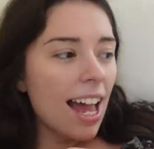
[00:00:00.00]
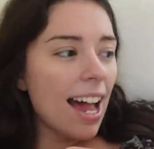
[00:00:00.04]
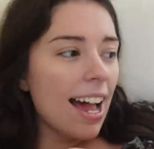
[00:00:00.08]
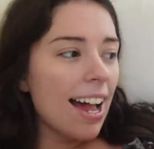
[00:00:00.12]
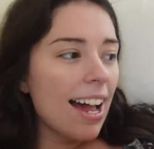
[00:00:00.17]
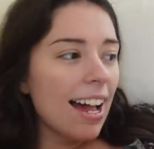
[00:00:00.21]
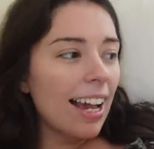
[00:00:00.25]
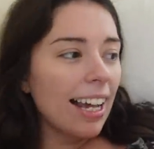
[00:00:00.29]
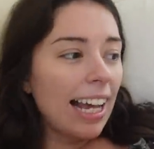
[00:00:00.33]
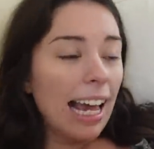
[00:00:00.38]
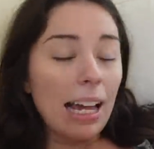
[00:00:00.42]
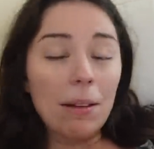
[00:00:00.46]

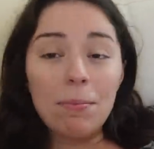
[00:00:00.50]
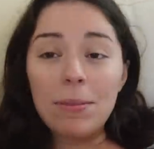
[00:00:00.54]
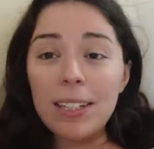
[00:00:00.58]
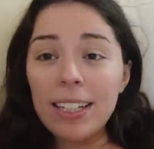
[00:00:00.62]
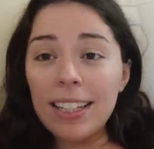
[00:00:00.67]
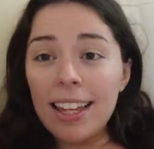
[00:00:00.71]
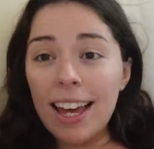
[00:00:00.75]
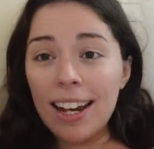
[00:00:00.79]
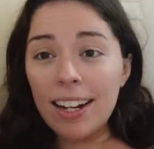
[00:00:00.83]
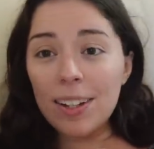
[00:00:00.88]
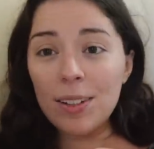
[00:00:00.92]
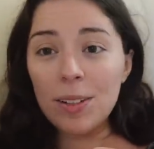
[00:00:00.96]
I
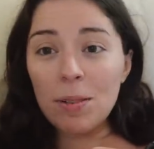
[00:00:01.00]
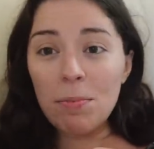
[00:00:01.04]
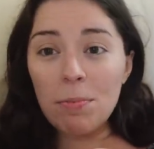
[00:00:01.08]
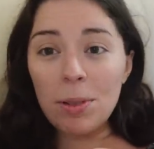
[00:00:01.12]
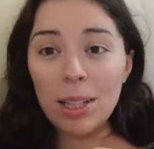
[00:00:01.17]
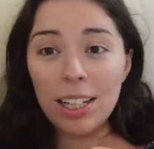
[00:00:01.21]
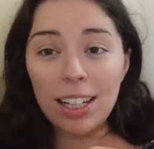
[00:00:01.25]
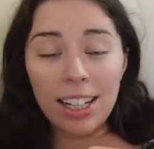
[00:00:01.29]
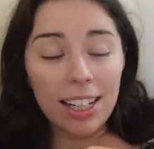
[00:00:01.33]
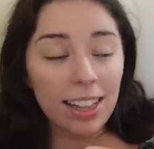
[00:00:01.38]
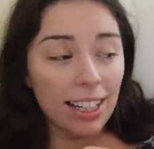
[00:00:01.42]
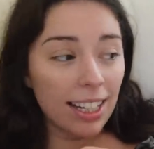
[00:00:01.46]
emptied that out
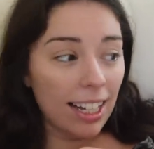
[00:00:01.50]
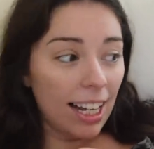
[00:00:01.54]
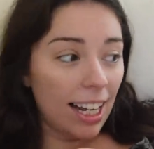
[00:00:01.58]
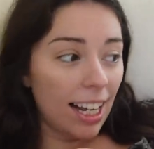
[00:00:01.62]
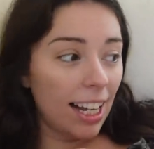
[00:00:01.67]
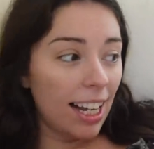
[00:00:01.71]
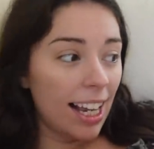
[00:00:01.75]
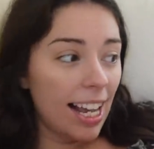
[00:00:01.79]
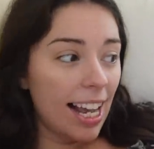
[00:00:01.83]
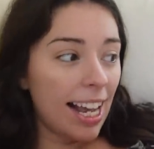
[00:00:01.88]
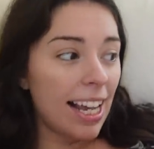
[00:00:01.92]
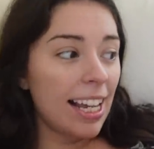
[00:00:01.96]

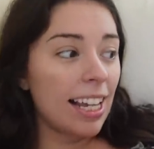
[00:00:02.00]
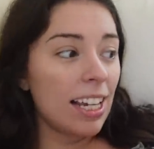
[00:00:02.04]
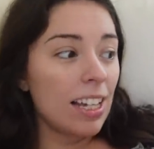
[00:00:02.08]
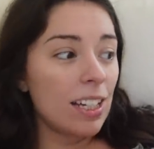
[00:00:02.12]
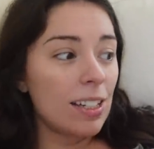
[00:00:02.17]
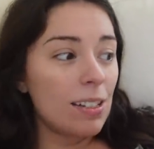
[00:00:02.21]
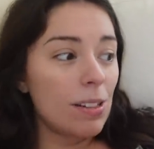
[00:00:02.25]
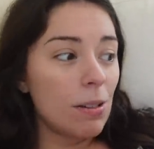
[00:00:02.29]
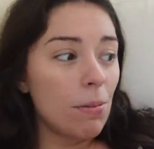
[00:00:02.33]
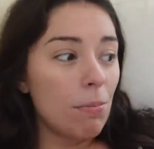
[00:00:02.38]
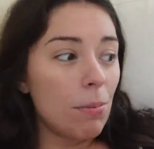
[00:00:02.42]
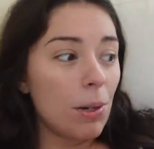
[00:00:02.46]
completely
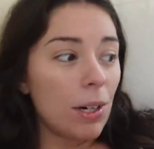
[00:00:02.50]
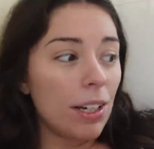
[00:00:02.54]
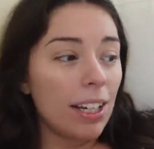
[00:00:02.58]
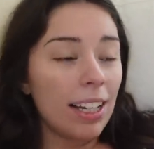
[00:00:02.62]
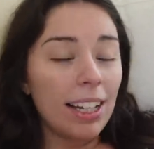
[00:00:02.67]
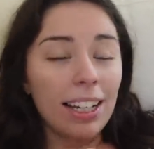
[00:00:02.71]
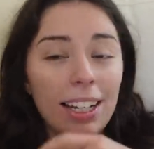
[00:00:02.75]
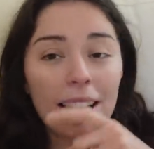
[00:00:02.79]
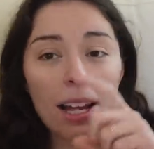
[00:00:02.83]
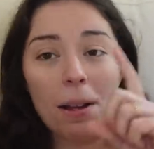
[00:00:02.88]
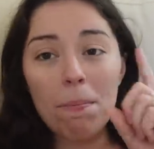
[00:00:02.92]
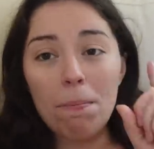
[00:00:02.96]
and put
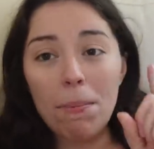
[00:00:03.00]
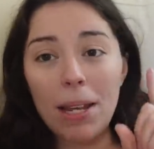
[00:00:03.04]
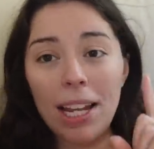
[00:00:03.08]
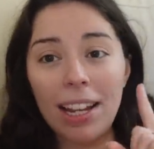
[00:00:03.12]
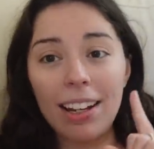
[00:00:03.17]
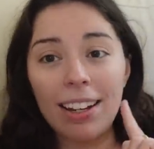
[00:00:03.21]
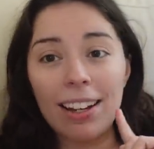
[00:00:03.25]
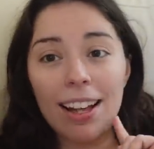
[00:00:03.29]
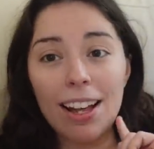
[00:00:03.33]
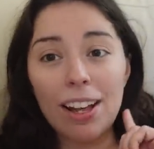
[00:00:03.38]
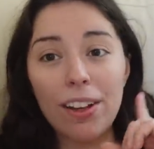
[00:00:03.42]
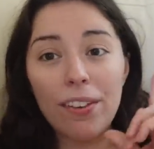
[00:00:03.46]
in a
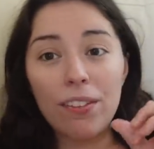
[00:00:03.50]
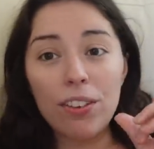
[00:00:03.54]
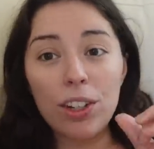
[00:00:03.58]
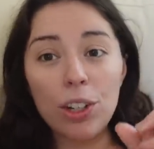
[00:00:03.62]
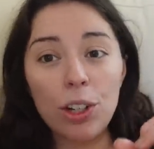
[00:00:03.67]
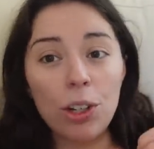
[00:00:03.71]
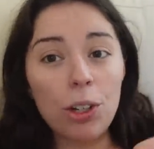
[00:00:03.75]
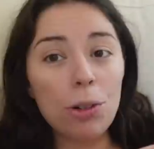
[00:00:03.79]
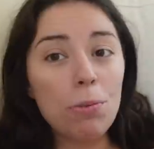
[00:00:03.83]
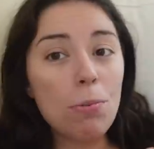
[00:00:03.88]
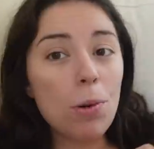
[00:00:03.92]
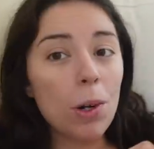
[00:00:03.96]
bin of
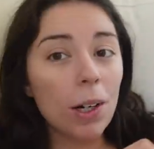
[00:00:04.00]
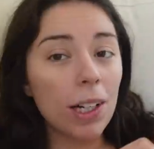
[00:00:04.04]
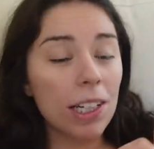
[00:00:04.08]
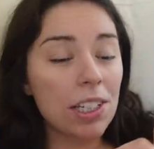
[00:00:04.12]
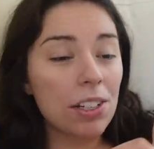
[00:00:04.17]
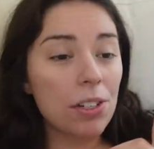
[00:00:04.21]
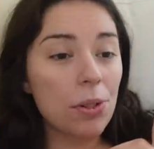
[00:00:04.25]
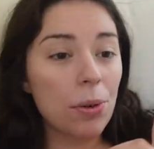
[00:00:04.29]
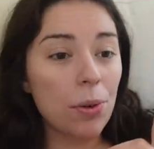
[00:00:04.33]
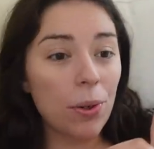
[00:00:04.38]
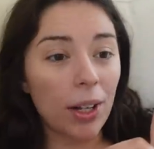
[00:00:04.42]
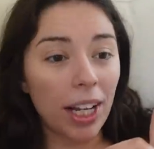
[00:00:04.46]

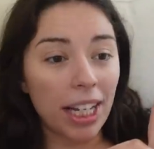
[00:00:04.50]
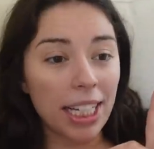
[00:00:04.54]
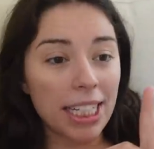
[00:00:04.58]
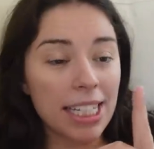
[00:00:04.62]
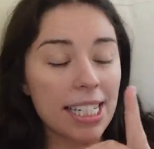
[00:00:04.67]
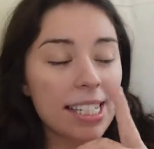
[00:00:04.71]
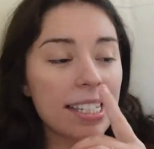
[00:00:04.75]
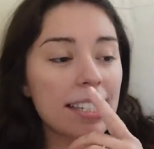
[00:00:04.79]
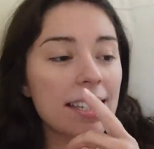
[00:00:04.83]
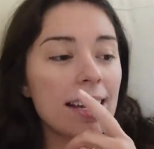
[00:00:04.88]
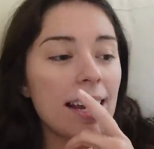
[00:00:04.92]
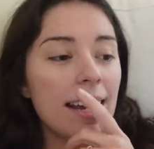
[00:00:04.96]
newborn
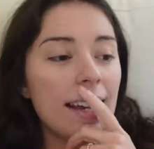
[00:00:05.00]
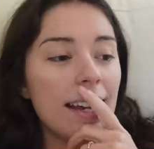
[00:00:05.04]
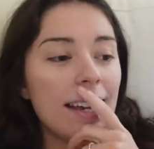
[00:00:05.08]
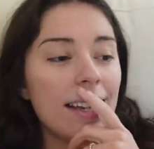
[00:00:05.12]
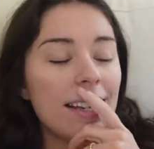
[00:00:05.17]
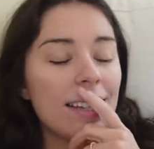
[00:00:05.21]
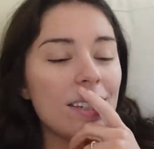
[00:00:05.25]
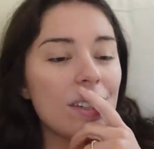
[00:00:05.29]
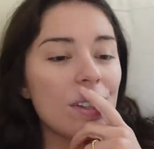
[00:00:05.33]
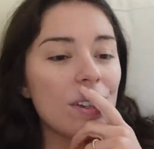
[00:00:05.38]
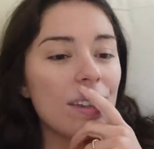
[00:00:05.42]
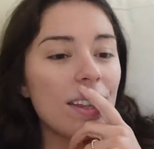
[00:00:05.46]
toys
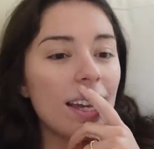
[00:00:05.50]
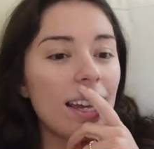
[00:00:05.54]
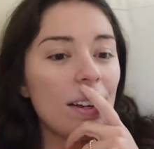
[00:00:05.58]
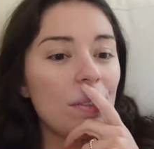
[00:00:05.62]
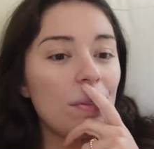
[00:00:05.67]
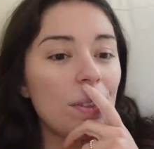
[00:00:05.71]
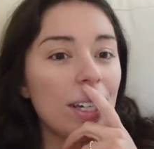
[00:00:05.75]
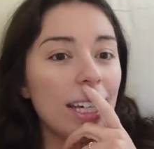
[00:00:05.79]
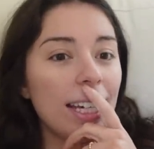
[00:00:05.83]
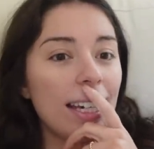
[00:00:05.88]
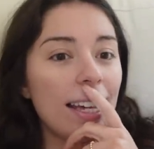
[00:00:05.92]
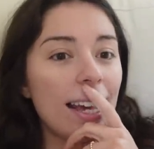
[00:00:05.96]
so
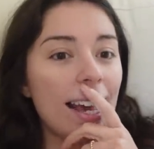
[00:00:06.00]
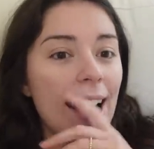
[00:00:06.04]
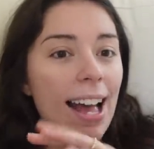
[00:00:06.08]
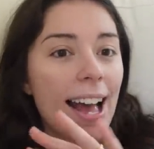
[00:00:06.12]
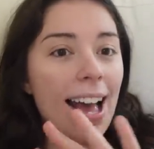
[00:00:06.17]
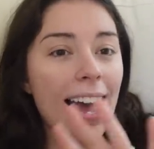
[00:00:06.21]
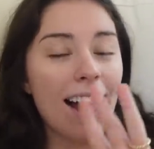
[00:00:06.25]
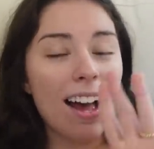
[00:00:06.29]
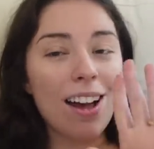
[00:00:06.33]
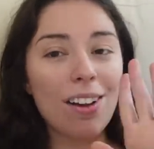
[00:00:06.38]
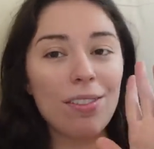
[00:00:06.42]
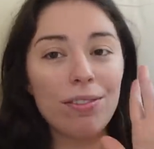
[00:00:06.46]
that we
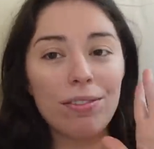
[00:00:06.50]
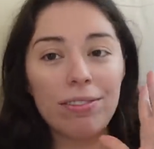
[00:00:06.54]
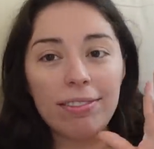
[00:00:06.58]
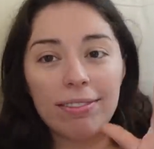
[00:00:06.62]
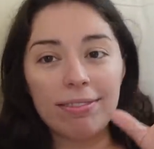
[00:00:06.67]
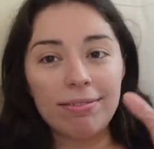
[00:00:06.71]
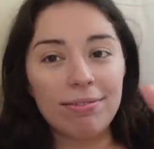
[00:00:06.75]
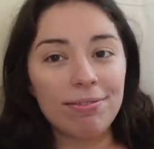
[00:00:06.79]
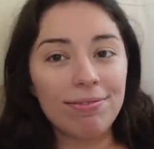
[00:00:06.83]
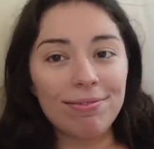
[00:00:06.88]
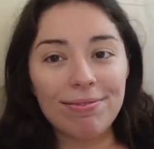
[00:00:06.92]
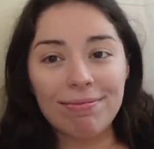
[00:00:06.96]
have
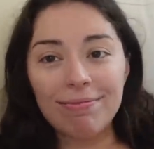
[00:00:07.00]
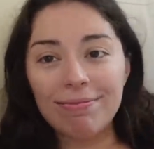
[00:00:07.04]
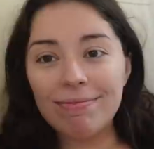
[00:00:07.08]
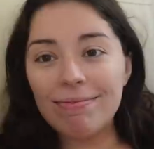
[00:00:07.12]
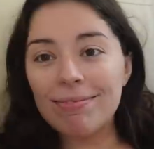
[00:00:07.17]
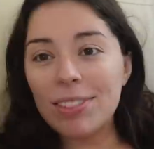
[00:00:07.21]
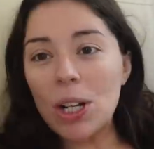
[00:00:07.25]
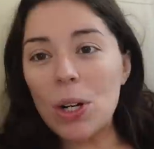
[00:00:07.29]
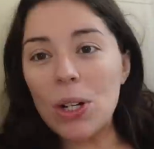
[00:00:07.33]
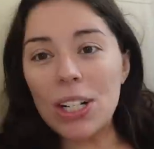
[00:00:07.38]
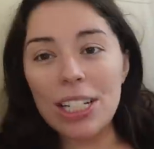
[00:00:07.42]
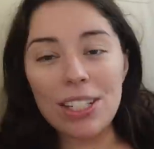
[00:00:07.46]

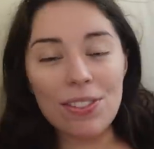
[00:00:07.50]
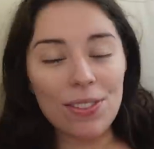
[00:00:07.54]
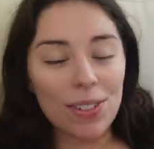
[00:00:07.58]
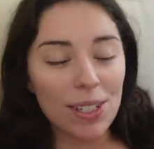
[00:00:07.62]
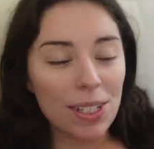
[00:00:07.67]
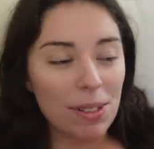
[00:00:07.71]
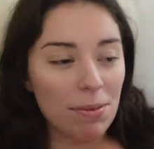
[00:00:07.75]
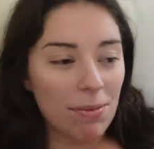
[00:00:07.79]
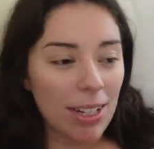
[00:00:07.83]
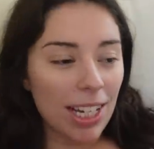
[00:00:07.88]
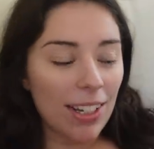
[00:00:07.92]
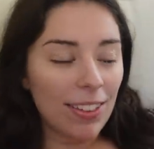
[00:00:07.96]
toys for
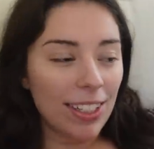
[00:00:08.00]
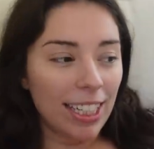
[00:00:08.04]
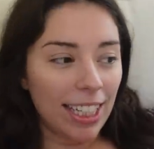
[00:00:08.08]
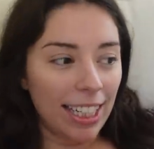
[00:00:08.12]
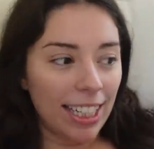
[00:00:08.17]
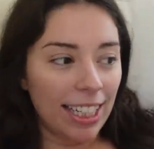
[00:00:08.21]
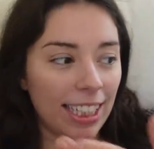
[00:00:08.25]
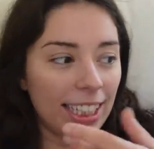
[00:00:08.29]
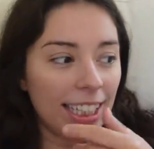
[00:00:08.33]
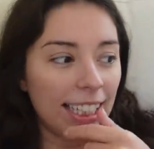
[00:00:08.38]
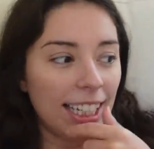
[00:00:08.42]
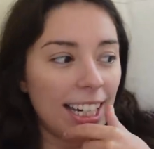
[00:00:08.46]
them down
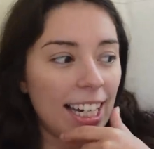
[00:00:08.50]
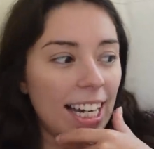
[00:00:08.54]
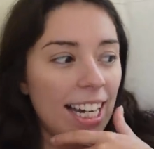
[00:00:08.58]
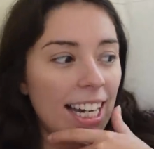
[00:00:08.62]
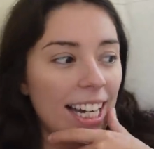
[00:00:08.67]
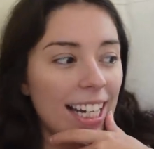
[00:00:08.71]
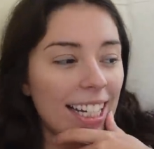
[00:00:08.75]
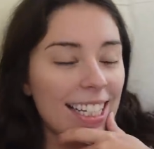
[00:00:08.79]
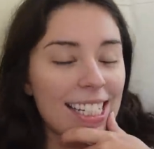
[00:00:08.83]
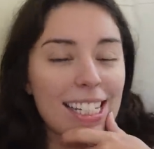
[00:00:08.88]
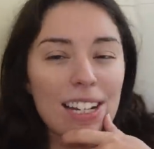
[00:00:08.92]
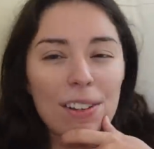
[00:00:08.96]
here
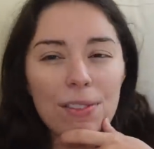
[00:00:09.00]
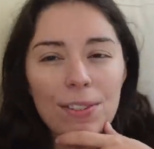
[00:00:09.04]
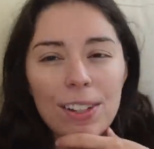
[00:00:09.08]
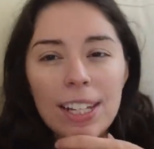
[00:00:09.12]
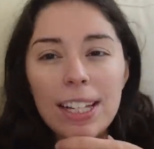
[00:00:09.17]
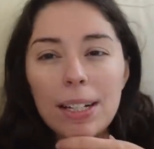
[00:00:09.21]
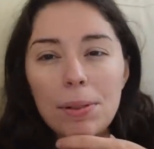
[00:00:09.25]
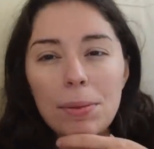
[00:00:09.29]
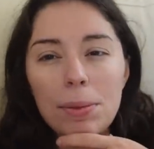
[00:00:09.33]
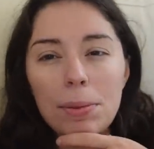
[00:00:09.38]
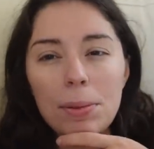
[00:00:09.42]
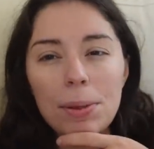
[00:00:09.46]
because I feel
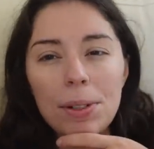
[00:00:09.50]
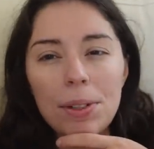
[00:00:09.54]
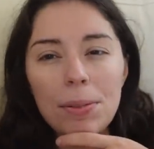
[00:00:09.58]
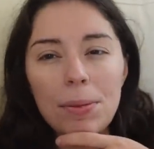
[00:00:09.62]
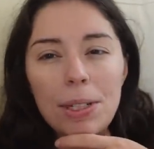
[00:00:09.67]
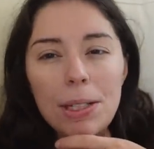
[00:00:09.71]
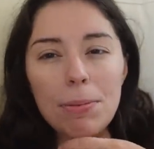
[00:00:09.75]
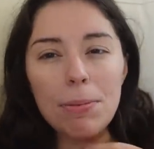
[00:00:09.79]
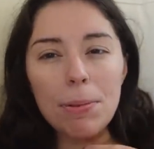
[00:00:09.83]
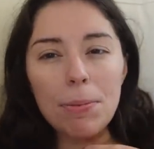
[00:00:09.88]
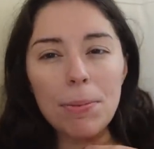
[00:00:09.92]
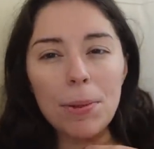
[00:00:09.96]
like we won't
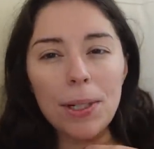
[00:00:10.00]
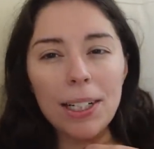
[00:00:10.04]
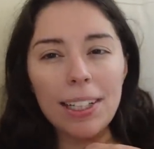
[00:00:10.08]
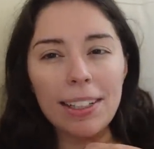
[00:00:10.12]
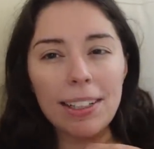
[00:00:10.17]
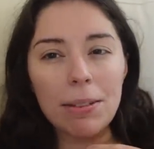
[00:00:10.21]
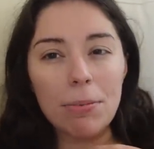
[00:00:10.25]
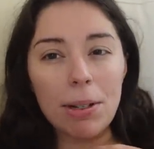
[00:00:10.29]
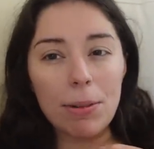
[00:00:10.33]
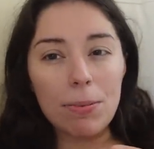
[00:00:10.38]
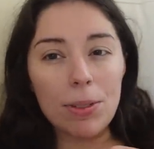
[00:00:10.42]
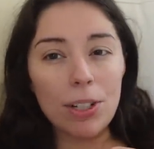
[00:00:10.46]
always be
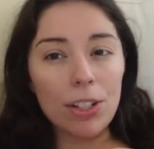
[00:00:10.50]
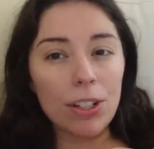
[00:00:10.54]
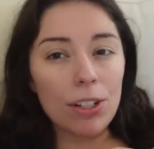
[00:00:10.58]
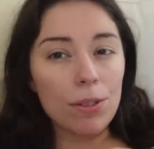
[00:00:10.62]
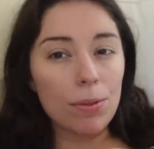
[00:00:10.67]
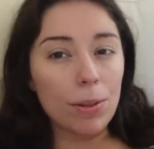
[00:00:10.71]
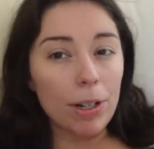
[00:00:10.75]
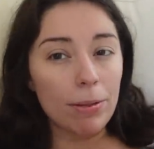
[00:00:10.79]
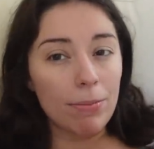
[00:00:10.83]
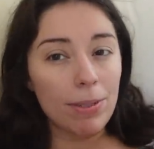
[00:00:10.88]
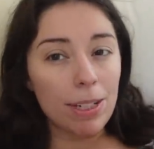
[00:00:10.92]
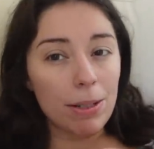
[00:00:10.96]
bringing them up to their
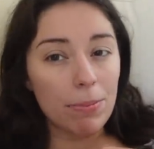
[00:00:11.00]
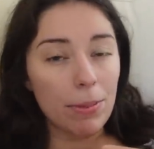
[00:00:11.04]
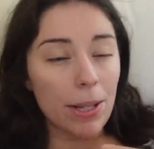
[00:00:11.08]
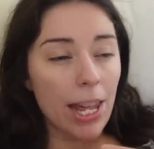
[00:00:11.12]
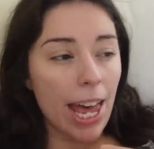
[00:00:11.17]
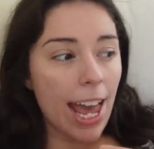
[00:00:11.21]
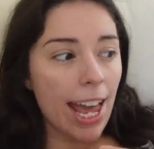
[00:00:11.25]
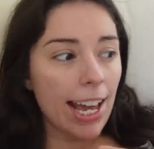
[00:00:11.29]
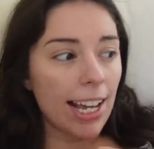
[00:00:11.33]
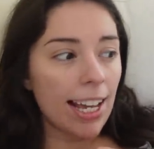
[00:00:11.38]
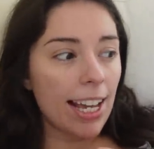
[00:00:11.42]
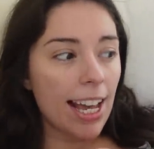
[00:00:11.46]
room to
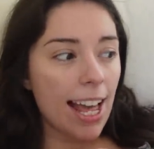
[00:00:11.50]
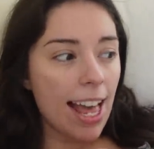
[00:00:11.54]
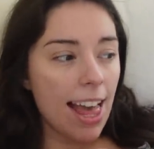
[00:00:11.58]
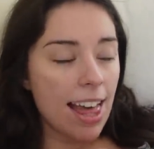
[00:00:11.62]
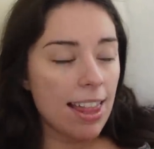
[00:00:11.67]
play.